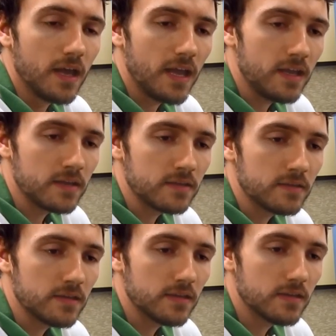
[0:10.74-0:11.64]

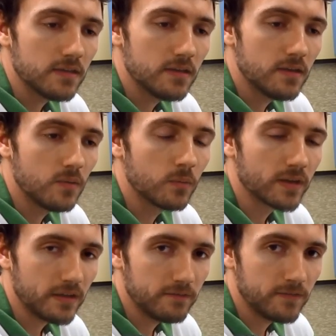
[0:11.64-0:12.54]
And what
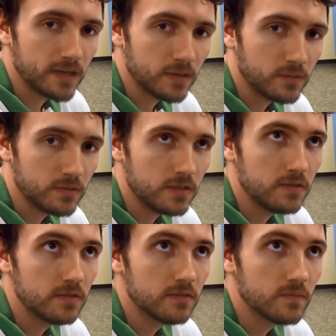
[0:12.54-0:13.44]
I found,
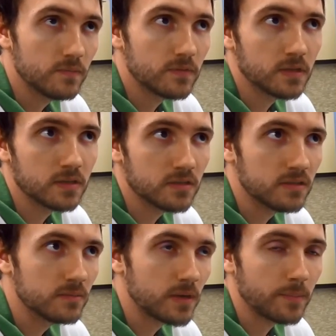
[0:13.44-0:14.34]

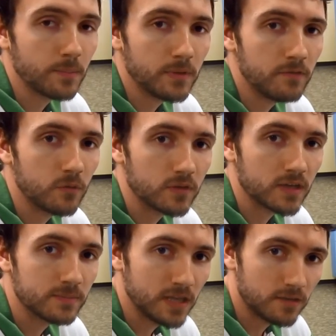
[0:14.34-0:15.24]
probably 4
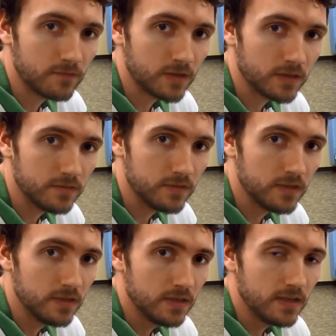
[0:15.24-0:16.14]
times out of 5,
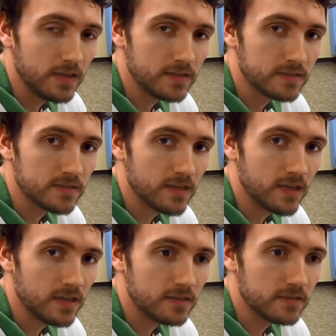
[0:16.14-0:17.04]
is
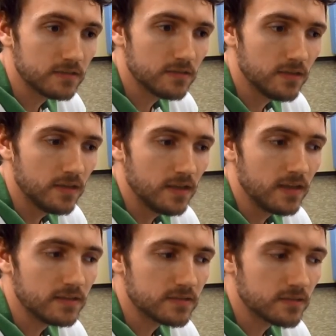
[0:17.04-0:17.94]
that
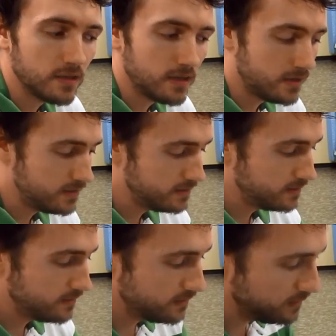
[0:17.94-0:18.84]
it's not
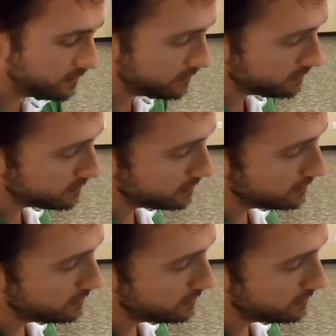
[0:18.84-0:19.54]
these